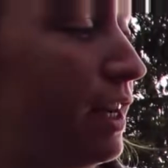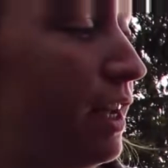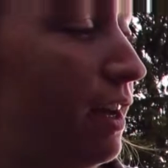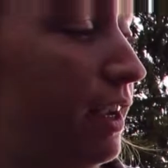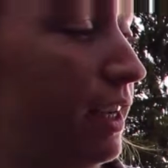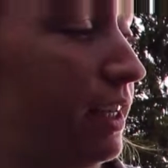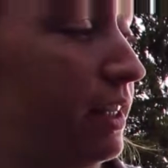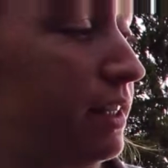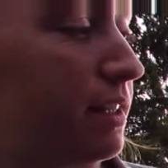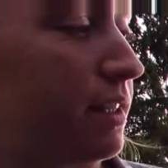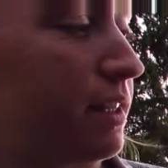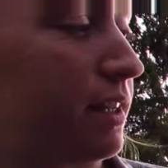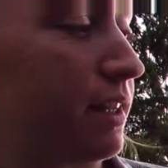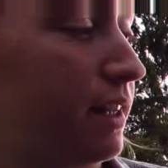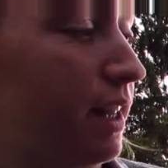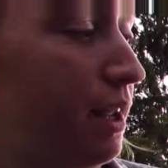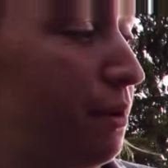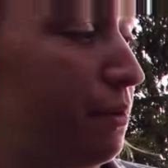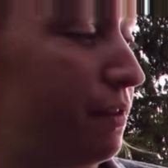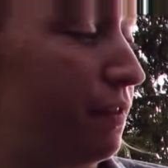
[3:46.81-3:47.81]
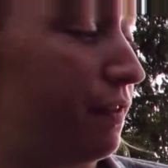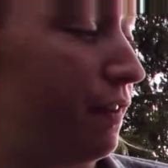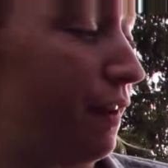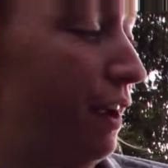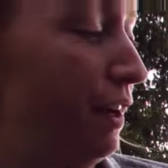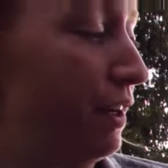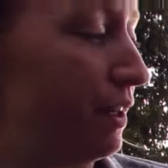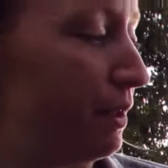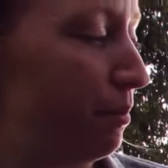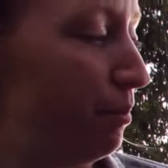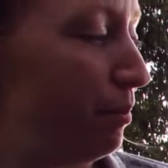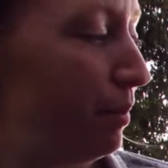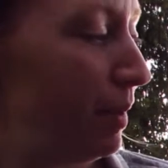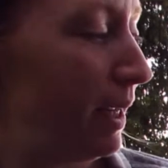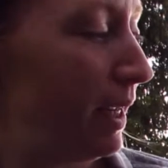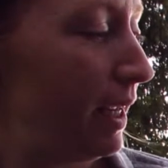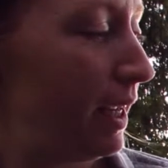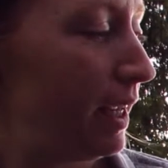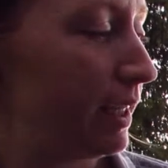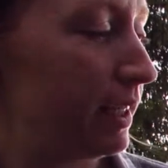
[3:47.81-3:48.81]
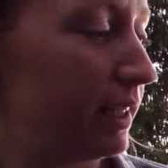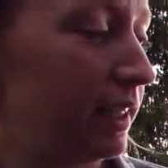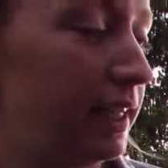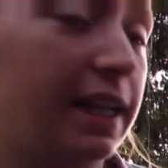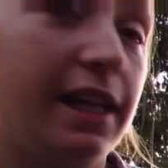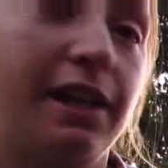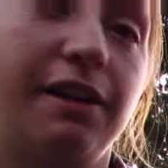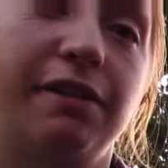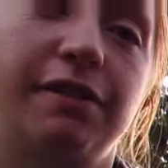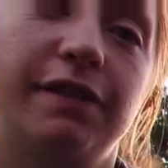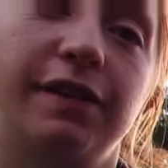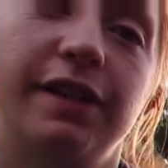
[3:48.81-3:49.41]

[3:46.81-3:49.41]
night they would find a big leaf